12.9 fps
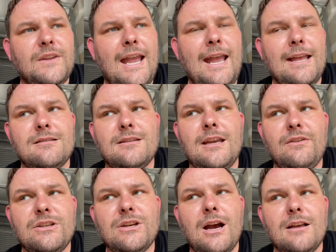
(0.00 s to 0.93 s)
and
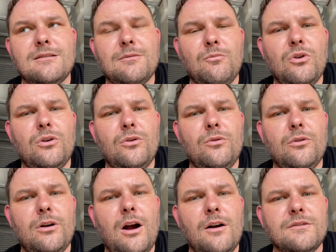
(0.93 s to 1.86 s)
Stevie Johnson
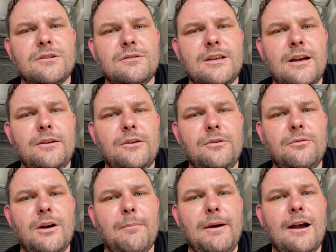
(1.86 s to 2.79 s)
will also tell
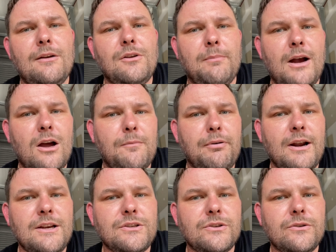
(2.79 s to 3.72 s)
you about your bottle
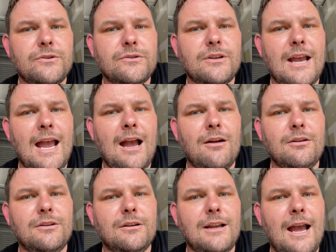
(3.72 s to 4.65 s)
pressures, how
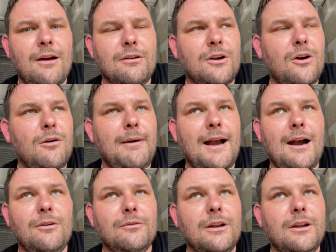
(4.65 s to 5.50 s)
to go about,